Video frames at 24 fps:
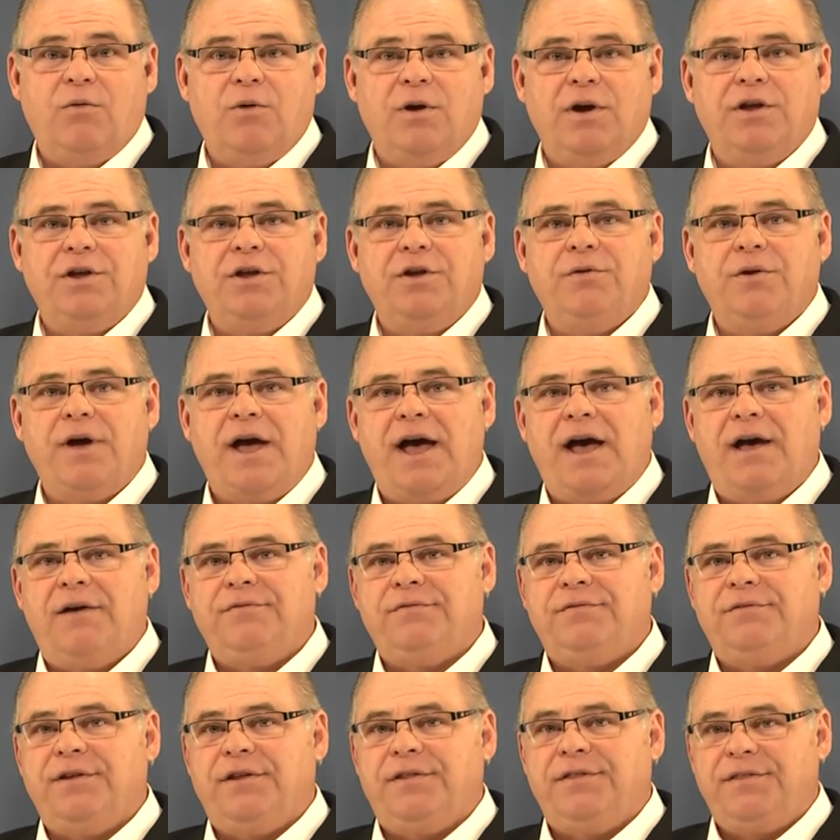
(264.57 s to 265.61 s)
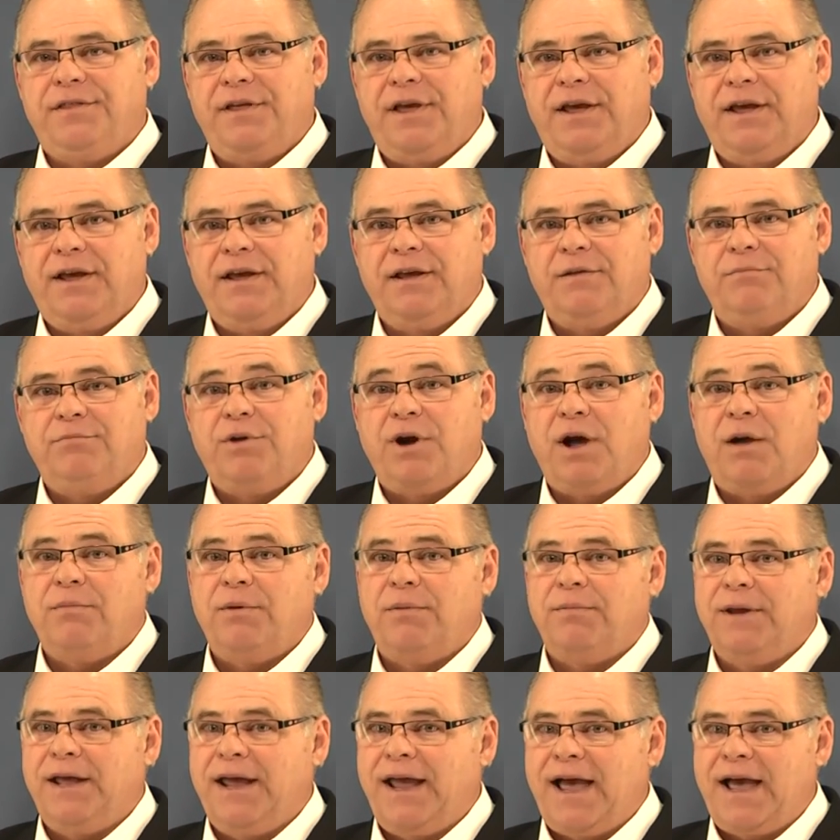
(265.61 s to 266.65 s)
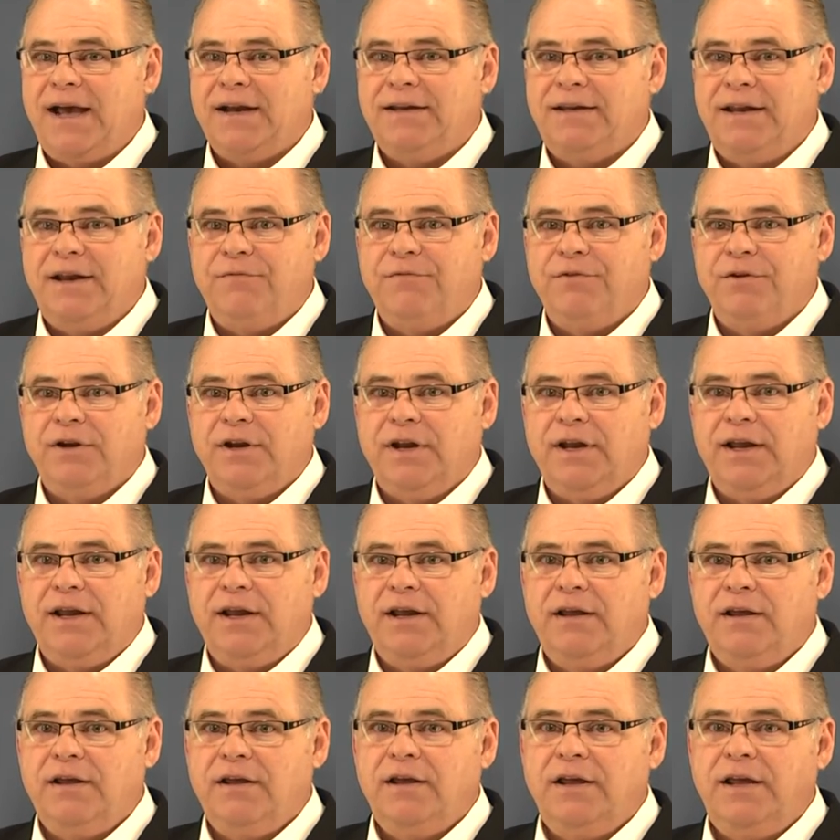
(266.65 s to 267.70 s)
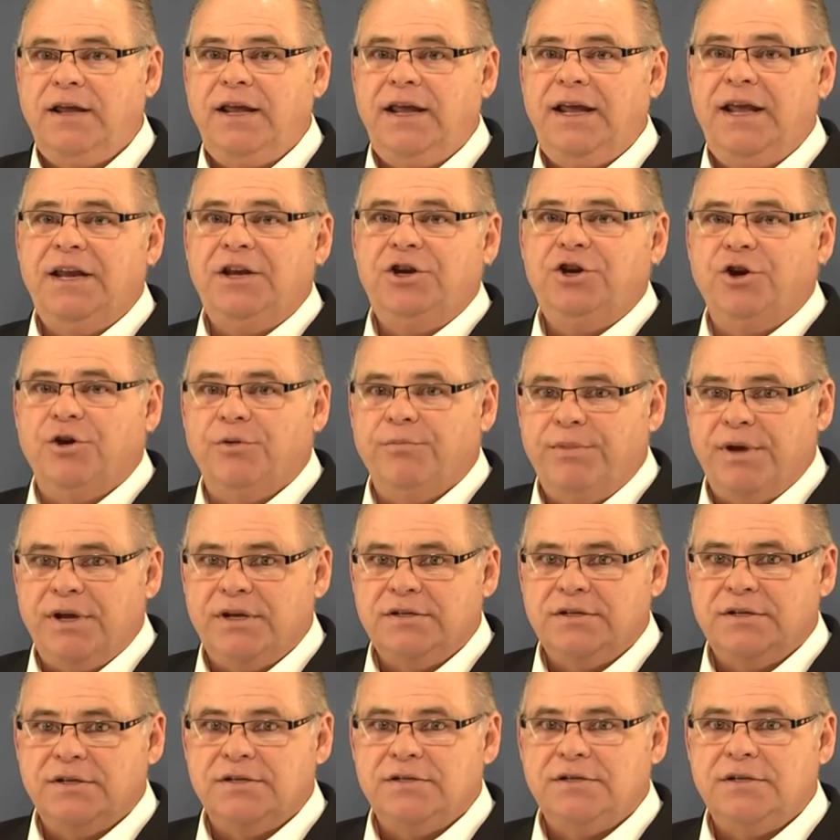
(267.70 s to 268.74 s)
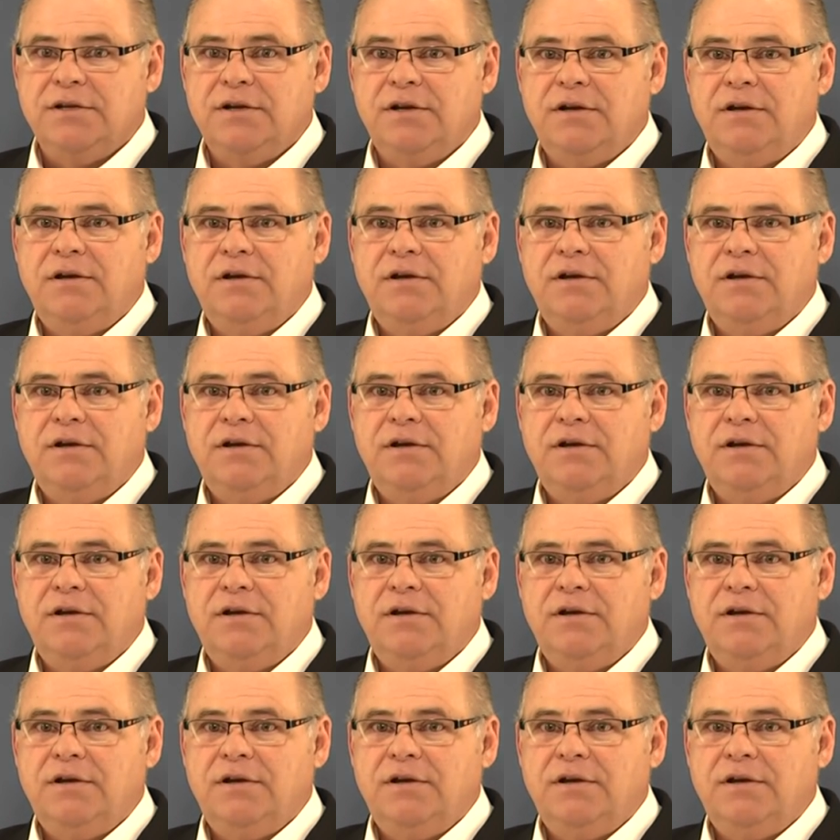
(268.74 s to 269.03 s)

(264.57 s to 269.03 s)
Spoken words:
where you have to think and probably act differently in your business